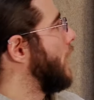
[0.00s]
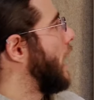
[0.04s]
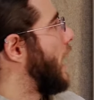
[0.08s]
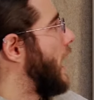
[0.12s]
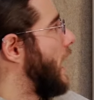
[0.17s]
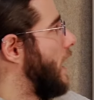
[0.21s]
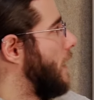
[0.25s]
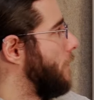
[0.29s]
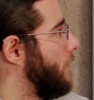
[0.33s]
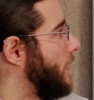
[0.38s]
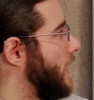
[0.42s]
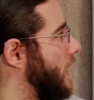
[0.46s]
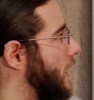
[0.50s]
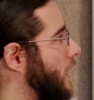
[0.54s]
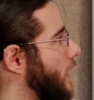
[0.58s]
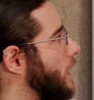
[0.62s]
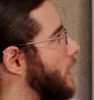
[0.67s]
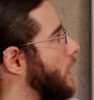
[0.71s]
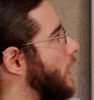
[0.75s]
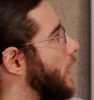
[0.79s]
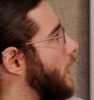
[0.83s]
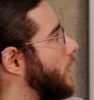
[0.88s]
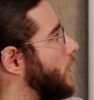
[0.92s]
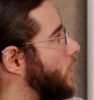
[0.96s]
hami
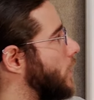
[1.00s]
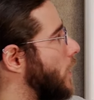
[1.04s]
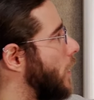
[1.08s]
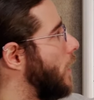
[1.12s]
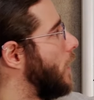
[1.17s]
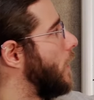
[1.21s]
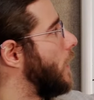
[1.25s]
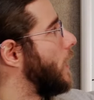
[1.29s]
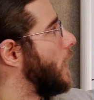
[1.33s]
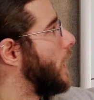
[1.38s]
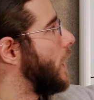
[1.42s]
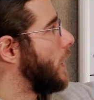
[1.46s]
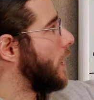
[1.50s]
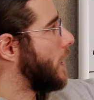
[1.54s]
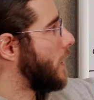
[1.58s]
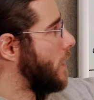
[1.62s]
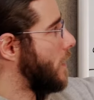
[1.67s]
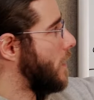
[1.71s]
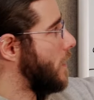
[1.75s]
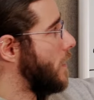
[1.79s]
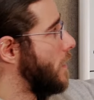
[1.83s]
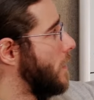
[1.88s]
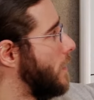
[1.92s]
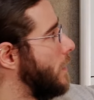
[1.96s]
adol
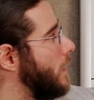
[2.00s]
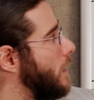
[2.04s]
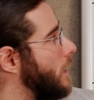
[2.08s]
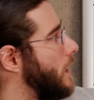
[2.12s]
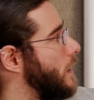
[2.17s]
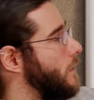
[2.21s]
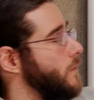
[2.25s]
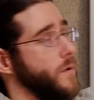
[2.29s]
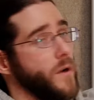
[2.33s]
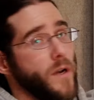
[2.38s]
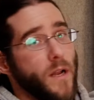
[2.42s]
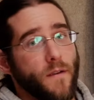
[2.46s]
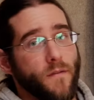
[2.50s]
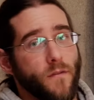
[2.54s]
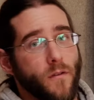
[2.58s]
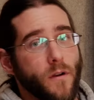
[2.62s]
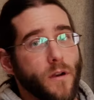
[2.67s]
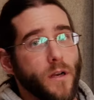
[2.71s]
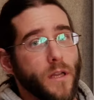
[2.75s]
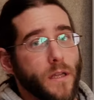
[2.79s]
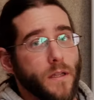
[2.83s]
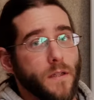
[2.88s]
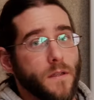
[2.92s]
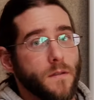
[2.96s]
agol, and whatever
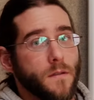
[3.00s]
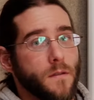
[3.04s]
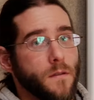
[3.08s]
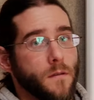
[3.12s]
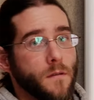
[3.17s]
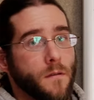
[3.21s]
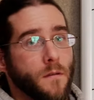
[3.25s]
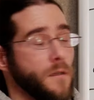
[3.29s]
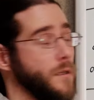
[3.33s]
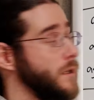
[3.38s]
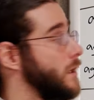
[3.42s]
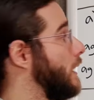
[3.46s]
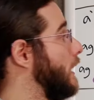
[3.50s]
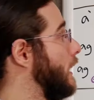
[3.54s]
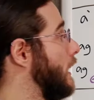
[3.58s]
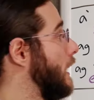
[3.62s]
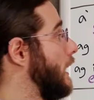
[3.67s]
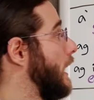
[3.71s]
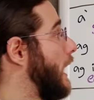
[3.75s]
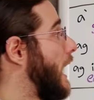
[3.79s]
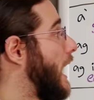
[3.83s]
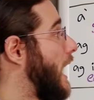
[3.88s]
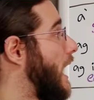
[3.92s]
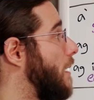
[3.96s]
it is,
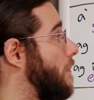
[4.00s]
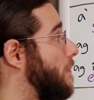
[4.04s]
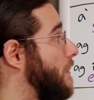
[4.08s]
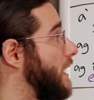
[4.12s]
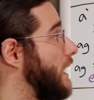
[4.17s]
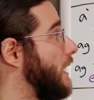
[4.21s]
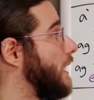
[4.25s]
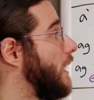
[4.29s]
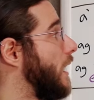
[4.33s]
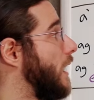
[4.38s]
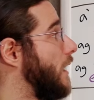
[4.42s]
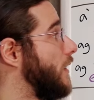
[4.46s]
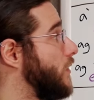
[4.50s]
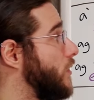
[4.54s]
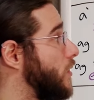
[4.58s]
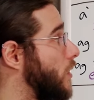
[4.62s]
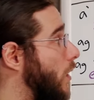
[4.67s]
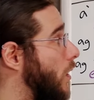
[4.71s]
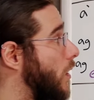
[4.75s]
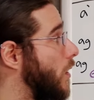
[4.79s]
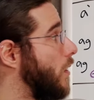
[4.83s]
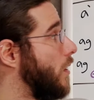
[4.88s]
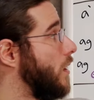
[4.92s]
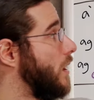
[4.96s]
hami
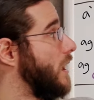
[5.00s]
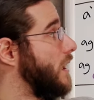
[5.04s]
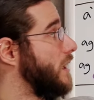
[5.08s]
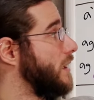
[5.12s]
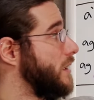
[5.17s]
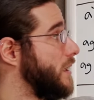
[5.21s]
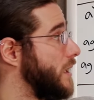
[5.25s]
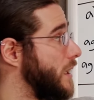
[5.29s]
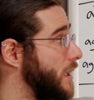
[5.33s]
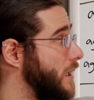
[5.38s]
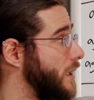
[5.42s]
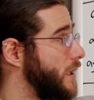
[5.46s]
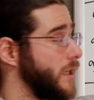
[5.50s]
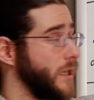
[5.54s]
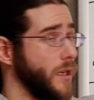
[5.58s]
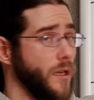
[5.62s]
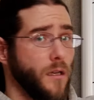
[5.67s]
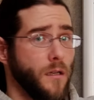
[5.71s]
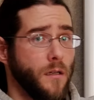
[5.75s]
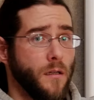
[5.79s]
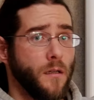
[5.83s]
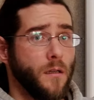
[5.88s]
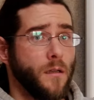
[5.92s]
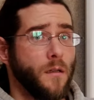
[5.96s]
adol a
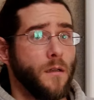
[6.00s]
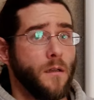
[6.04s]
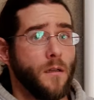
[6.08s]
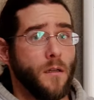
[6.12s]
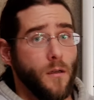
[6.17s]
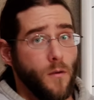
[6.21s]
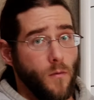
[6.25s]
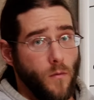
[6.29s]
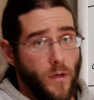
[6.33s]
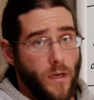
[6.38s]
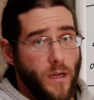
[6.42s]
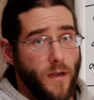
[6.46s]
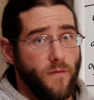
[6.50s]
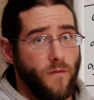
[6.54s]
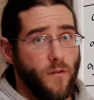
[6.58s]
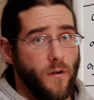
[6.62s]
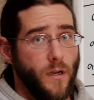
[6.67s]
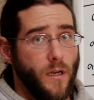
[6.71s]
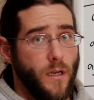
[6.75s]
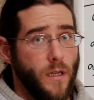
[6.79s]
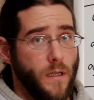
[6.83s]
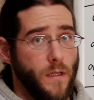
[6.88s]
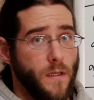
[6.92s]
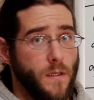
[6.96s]
yicha, whatever
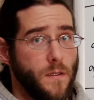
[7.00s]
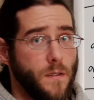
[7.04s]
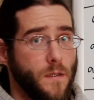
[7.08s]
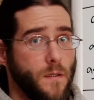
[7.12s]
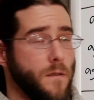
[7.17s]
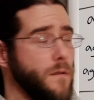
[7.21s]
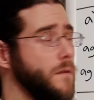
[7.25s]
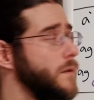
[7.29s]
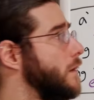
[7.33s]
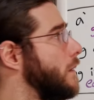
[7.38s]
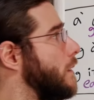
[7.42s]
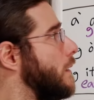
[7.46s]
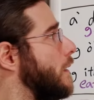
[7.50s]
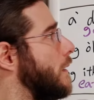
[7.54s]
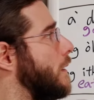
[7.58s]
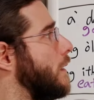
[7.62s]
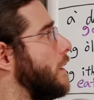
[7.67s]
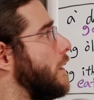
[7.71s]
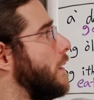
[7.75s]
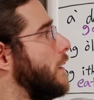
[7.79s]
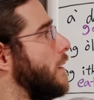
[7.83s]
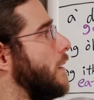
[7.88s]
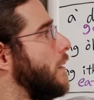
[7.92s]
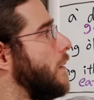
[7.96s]
it is.
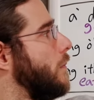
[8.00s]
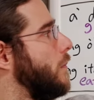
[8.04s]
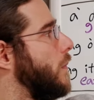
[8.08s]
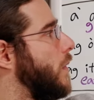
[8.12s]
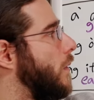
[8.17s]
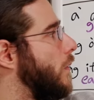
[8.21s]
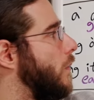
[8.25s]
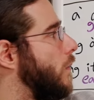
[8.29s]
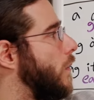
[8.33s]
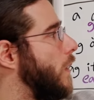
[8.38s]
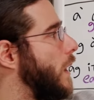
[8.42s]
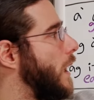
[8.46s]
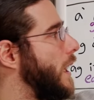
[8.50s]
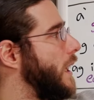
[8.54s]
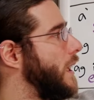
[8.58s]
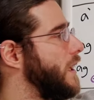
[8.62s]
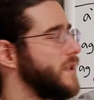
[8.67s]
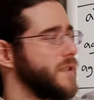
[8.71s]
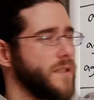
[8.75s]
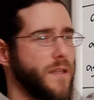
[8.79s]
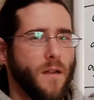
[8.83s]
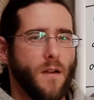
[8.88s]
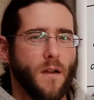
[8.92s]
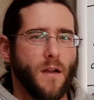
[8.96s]
But why
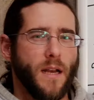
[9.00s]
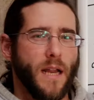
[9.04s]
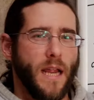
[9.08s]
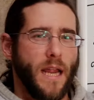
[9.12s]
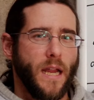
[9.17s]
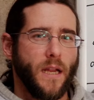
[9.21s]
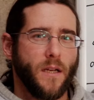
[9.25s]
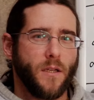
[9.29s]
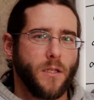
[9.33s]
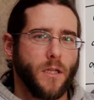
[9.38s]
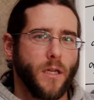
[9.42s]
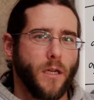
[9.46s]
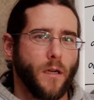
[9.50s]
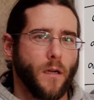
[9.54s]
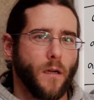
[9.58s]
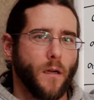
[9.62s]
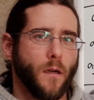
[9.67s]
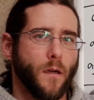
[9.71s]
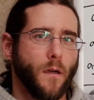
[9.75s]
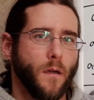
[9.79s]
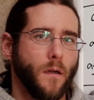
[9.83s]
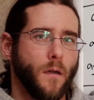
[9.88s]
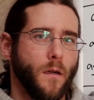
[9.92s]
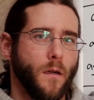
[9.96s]
is there an H here?